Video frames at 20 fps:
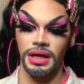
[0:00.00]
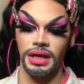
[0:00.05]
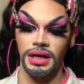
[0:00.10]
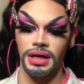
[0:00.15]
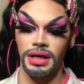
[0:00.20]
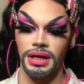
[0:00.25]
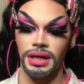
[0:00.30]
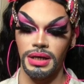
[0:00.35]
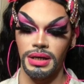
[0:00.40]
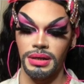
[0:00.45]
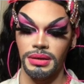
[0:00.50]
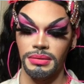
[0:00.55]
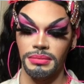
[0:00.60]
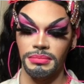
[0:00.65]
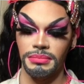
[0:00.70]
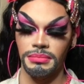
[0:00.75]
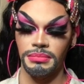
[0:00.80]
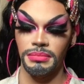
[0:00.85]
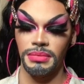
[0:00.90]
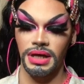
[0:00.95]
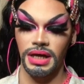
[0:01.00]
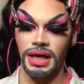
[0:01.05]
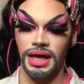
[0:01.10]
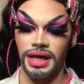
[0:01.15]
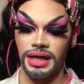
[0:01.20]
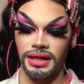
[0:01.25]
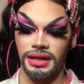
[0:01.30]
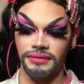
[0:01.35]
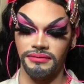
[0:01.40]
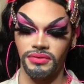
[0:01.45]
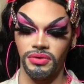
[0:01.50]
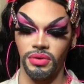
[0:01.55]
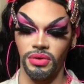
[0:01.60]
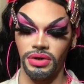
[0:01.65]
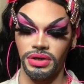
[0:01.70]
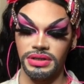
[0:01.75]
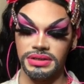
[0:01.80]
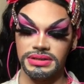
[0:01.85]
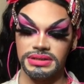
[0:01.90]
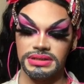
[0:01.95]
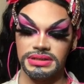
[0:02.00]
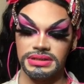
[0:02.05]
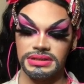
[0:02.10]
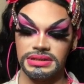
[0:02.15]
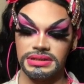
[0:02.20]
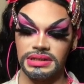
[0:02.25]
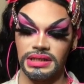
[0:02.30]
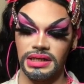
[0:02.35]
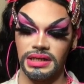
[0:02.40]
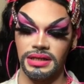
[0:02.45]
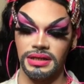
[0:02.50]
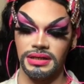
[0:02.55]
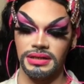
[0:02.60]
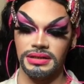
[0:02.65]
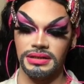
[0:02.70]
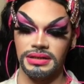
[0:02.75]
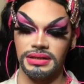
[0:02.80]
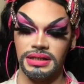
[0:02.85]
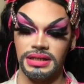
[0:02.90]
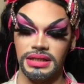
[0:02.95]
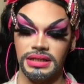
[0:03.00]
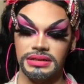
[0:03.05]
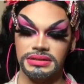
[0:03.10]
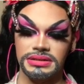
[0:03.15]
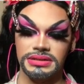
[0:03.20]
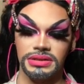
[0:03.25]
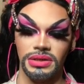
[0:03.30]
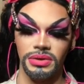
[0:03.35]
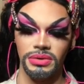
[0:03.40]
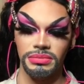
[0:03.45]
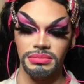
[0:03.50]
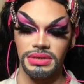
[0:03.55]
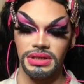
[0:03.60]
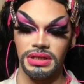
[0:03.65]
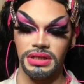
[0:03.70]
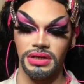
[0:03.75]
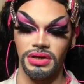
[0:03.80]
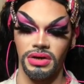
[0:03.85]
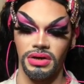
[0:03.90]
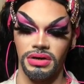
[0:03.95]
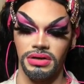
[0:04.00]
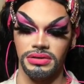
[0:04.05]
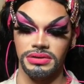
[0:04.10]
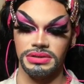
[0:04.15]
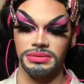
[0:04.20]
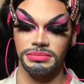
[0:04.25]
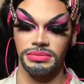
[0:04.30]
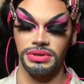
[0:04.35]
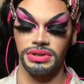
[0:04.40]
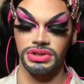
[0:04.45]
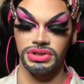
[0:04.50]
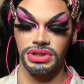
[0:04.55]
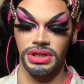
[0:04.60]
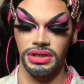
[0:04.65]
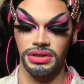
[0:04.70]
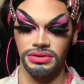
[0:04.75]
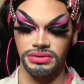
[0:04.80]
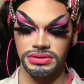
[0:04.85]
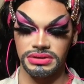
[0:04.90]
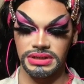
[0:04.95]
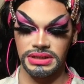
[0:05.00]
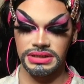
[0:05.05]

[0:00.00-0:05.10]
Um, of course, needs so many cards from Burning Shadows.